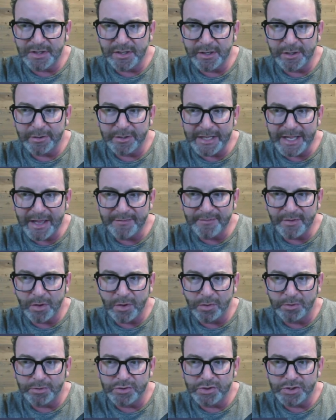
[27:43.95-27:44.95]
I already have
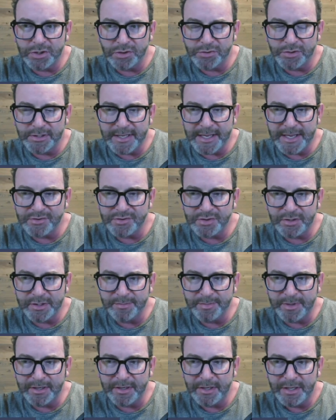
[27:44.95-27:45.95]
older children naturally,
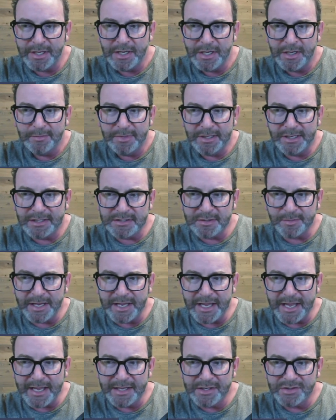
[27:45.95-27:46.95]
but because of my
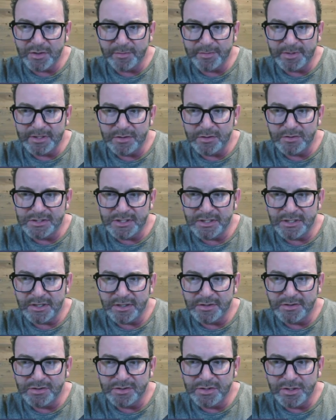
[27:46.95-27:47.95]
age, I'll be using
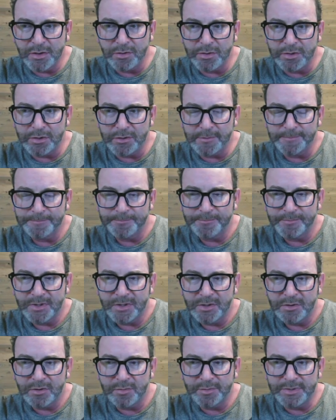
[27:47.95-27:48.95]
a donor
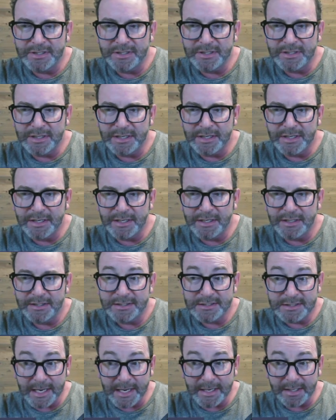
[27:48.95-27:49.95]
who'll be
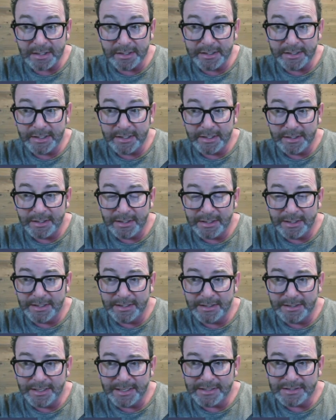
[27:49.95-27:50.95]
cycling
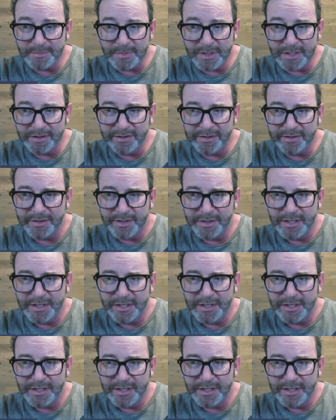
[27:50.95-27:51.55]
next month.